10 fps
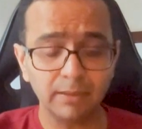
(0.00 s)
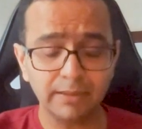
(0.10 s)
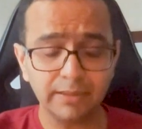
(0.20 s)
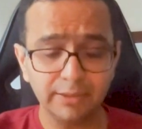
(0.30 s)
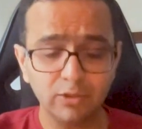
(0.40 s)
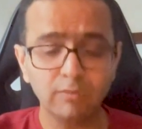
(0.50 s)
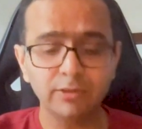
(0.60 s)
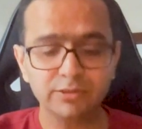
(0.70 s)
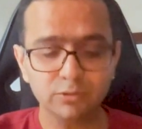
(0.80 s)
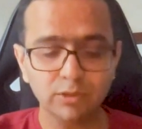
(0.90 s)

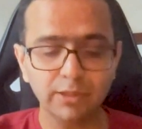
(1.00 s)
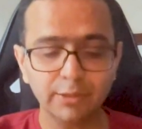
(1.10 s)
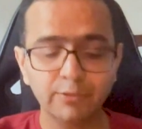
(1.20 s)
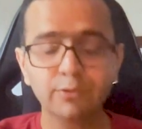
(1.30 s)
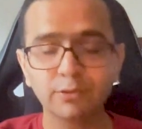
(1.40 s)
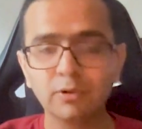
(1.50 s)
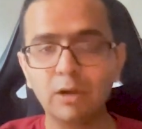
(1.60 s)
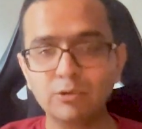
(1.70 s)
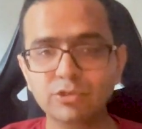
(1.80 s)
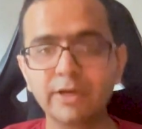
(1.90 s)
e-commerce to continue to grow
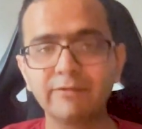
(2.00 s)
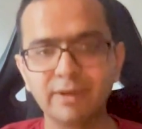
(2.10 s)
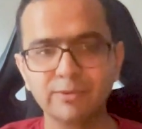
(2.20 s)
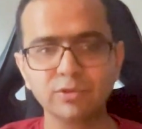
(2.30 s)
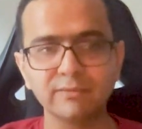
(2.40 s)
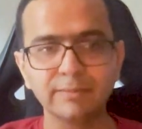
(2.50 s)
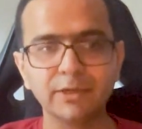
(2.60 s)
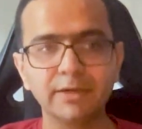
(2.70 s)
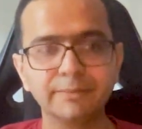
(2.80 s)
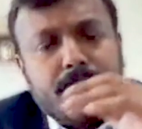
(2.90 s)
outside of Amazon,
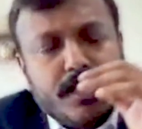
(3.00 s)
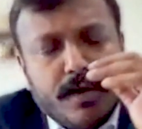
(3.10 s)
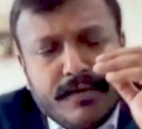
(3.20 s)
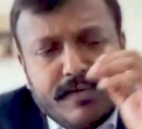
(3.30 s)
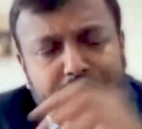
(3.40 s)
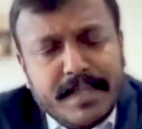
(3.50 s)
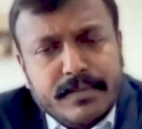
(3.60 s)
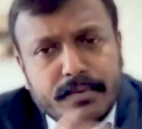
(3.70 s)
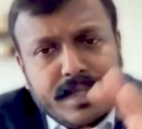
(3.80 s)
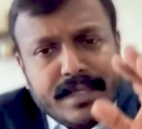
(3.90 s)
Flipkart. Gaurav, let
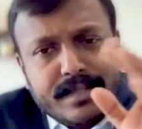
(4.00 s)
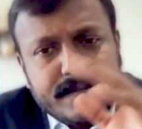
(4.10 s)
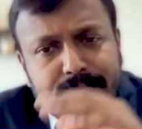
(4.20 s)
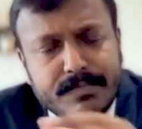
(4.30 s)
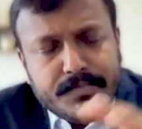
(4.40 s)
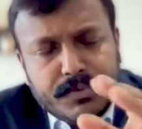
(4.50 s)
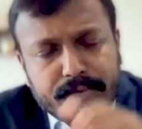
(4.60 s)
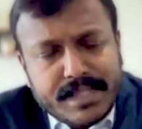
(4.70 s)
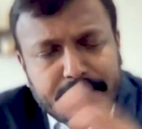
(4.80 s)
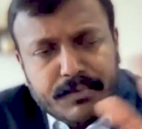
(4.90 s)
me throw that
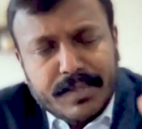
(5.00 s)
same